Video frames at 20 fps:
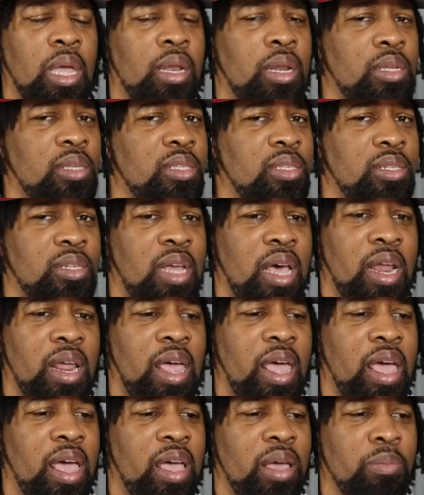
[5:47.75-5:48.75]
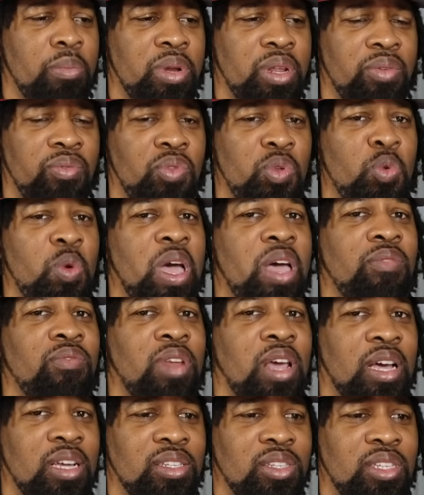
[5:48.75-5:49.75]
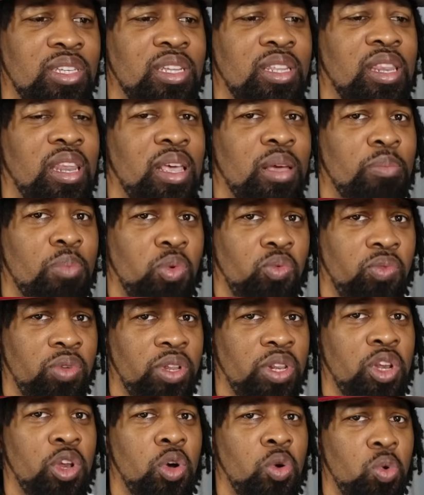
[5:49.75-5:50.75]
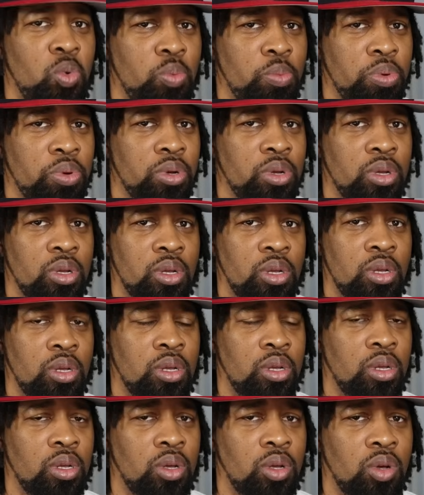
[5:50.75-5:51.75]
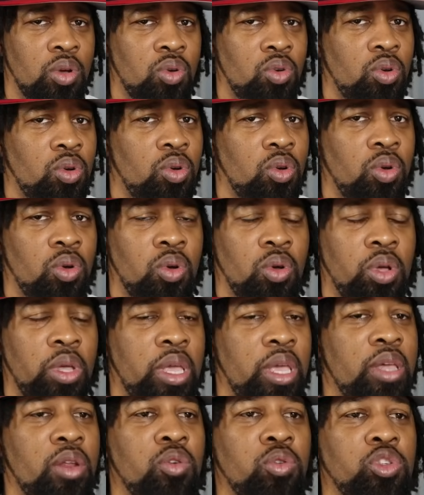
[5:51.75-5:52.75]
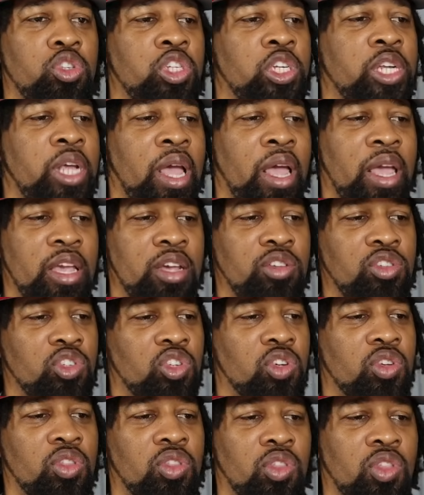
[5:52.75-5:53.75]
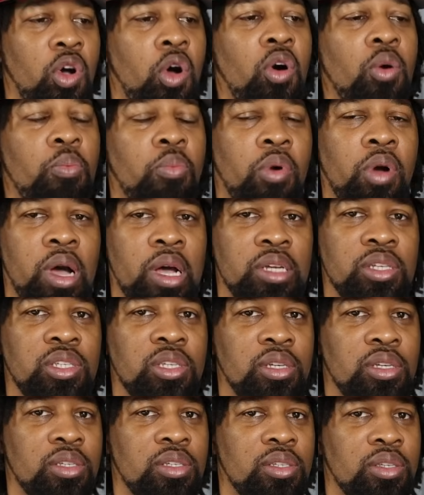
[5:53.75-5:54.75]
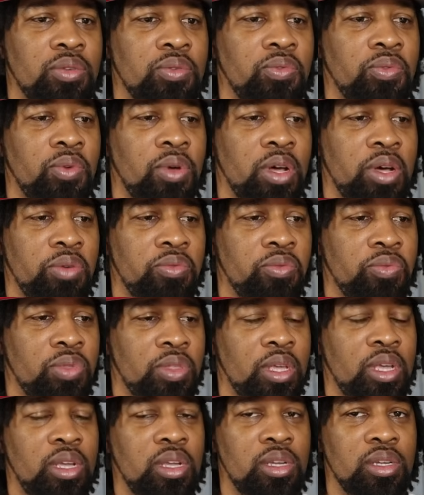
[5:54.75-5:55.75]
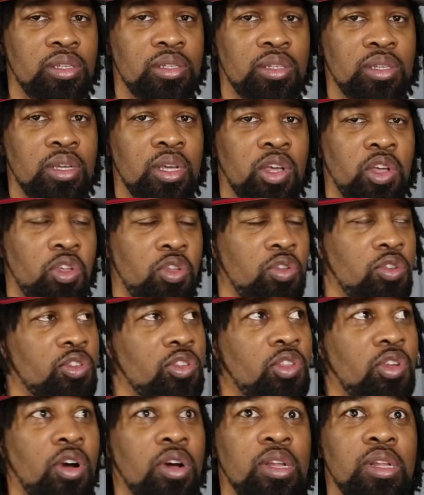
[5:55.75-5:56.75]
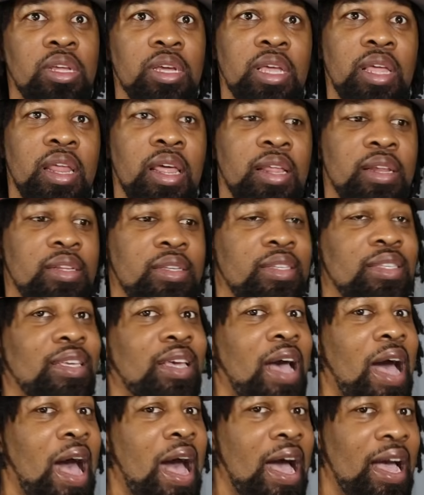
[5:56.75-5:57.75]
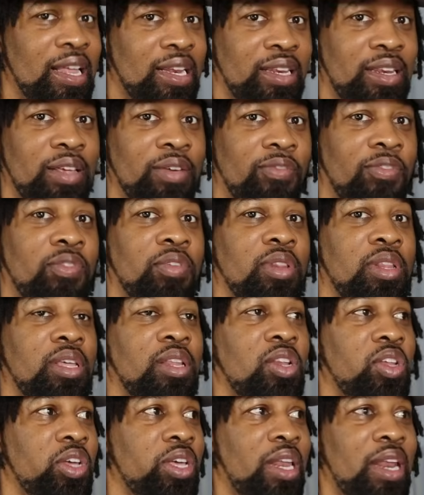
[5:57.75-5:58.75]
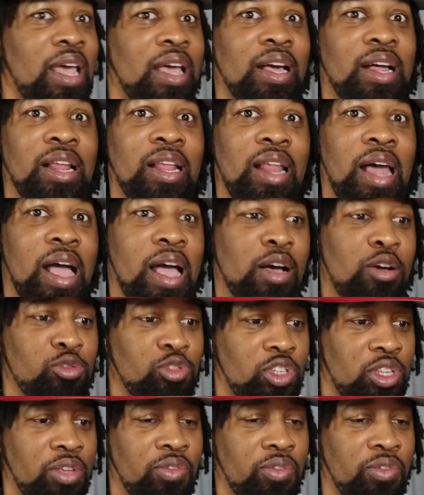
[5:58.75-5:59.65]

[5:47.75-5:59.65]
And this is not an ad, but if you have not seen that movie Nope, it'll change your thought process of things. You'll start looking at the sky differently, looking at clouds